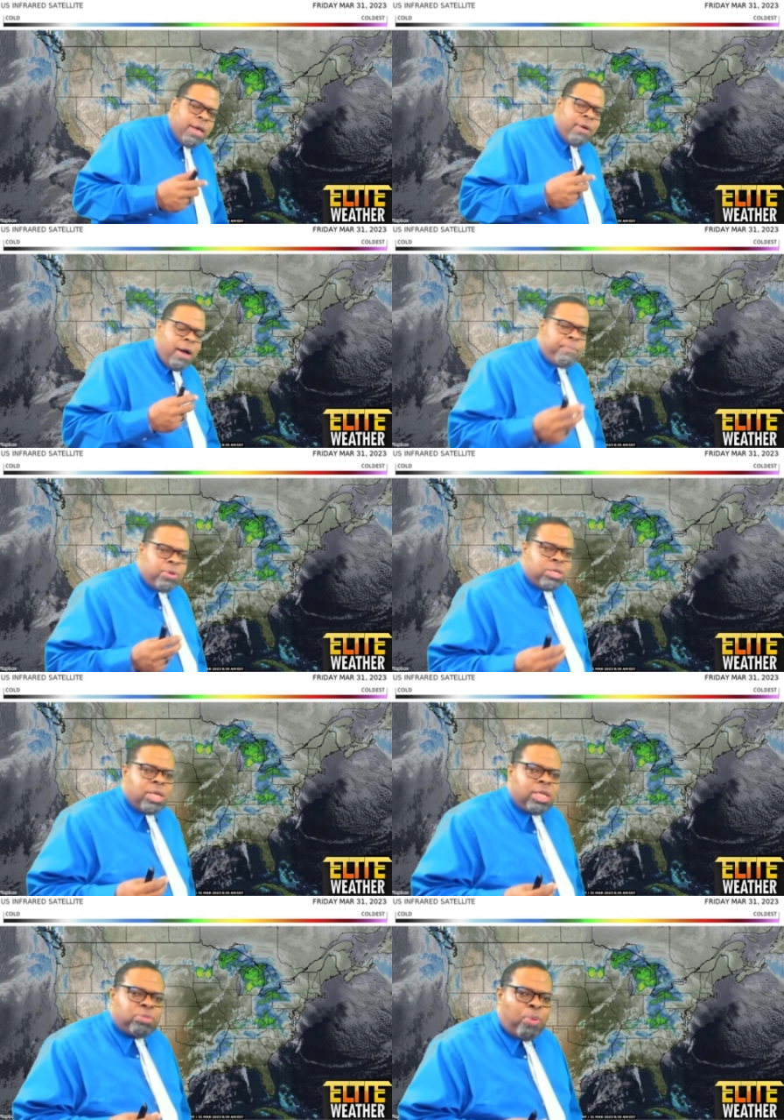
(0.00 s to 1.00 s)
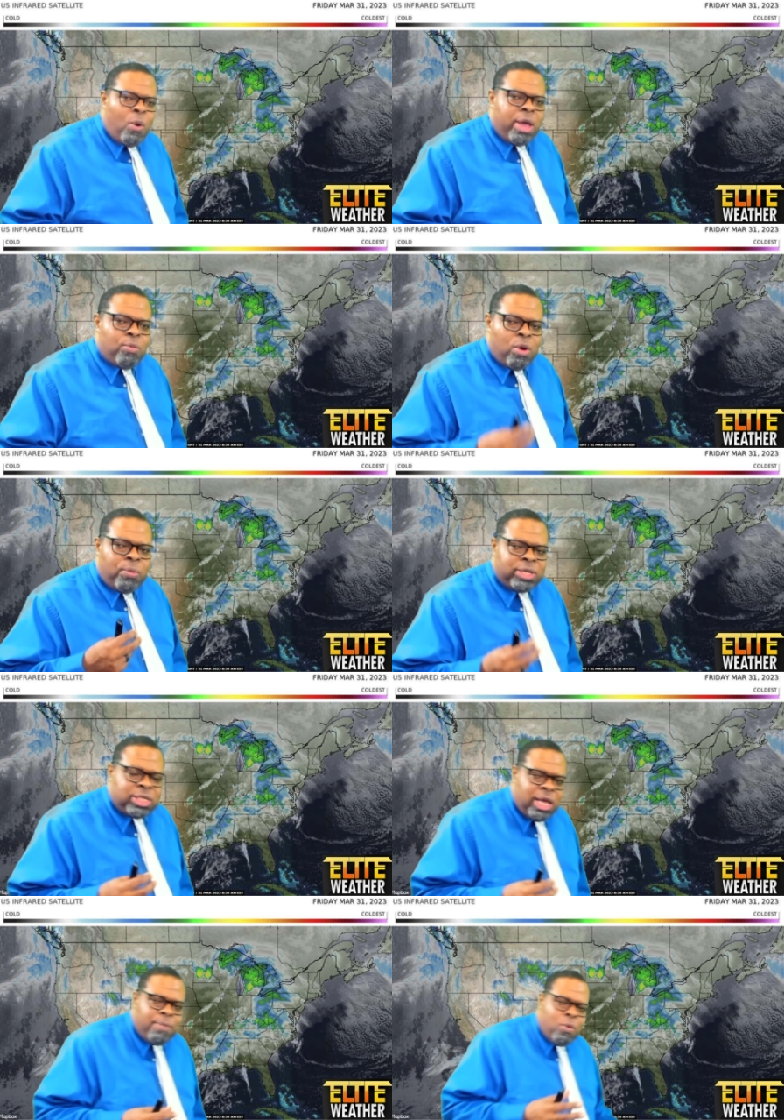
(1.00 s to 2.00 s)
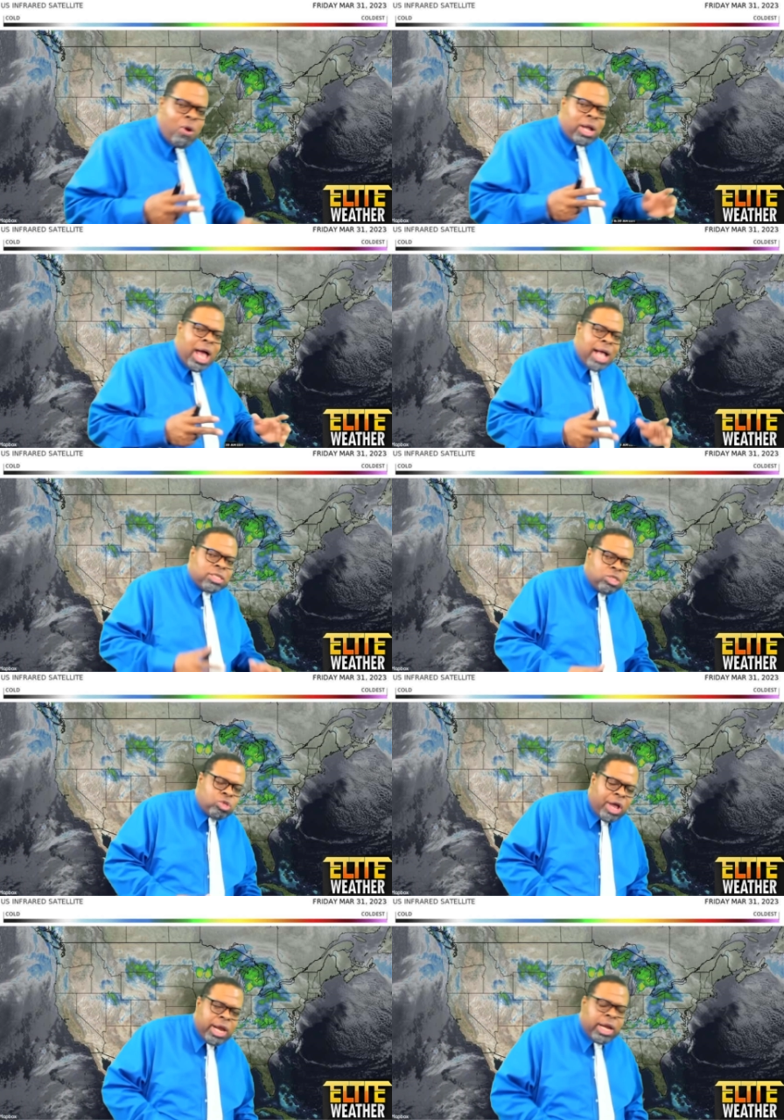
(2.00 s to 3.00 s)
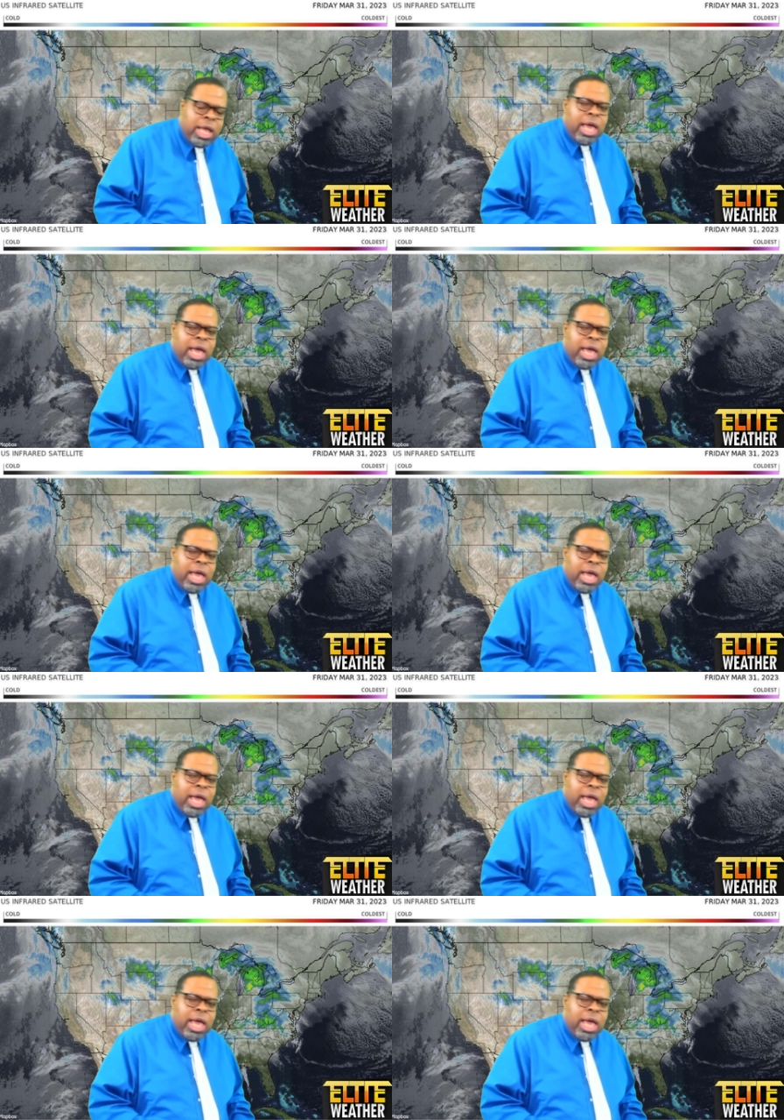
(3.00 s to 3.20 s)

up to this point, where we're seeing more concentrated